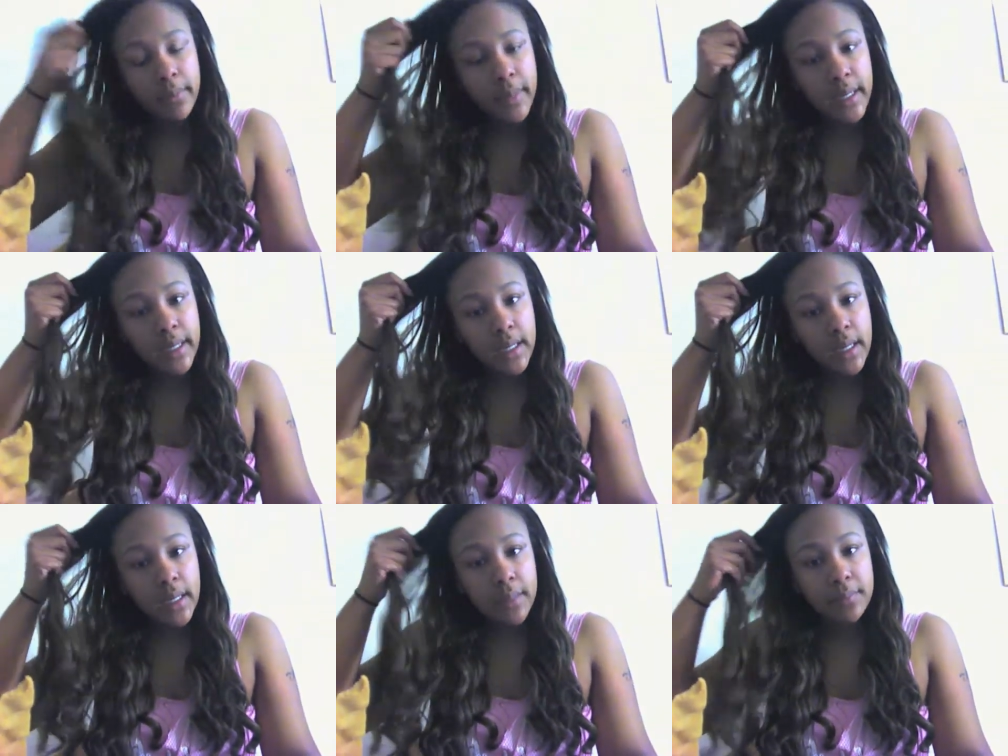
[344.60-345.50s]
But
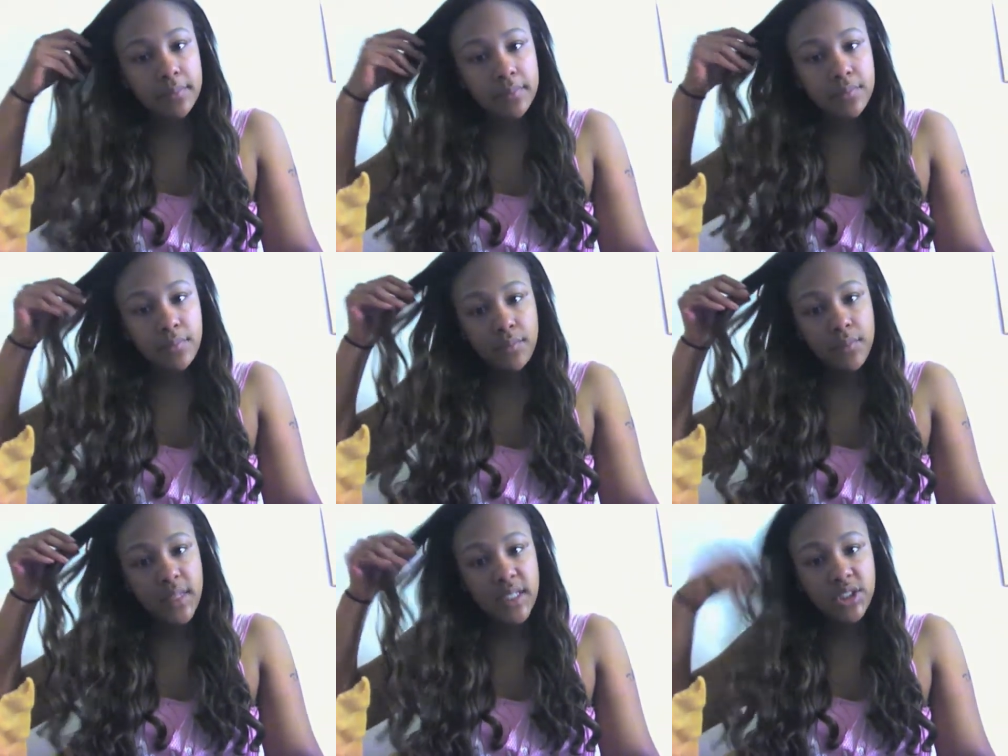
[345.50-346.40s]
um,
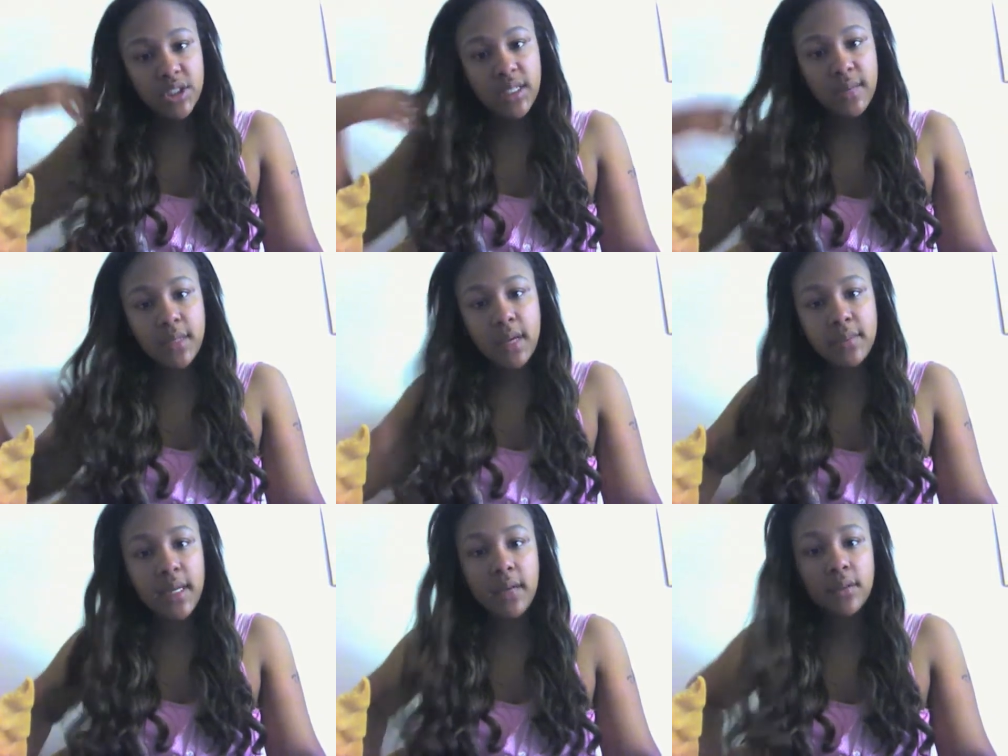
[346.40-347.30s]
yeah, it's just time to
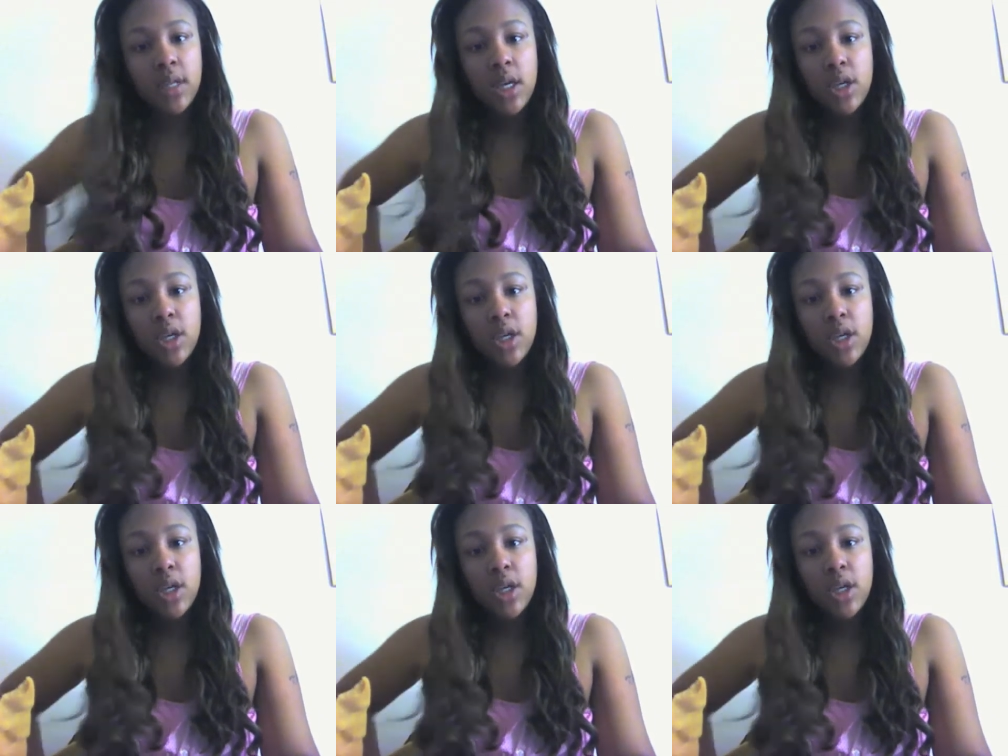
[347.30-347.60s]
come down.